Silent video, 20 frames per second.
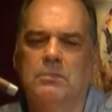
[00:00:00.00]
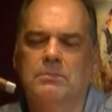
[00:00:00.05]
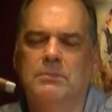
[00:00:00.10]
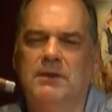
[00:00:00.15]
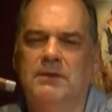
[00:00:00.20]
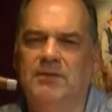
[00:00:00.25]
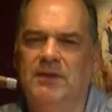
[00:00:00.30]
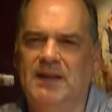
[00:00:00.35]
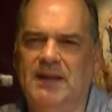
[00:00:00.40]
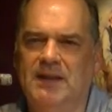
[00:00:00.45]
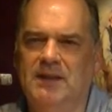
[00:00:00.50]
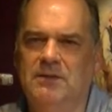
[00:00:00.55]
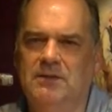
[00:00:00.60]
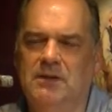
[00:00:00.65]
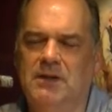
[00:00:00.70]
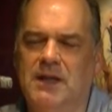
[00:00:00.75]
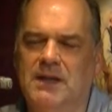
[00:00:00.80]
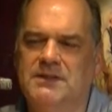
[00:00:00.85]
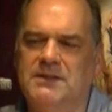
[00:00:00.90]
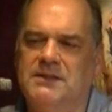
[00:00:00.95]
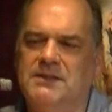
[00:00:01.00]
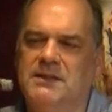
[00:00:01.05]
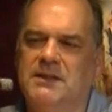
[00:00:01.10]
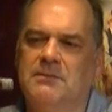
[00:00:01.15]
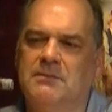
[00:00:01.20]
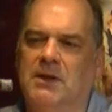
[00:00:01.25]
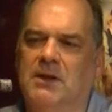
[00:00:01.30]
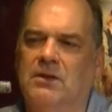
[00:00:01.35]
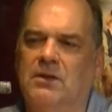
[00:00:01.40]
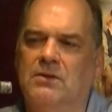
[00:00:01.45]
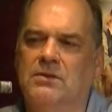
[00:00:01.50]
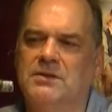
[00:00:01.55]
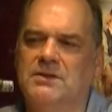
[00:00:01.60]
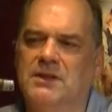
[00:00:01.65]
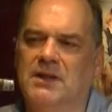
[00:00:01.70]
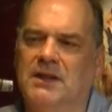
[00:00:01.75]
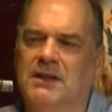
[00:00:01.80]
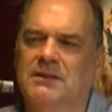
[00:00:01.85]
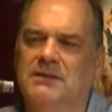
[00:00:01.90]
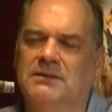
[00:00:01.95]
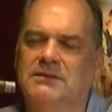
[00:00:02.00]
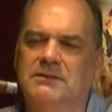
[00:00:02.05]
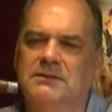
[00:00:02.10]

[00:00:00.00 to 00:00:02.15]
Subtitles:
But if any of you guys has came across that,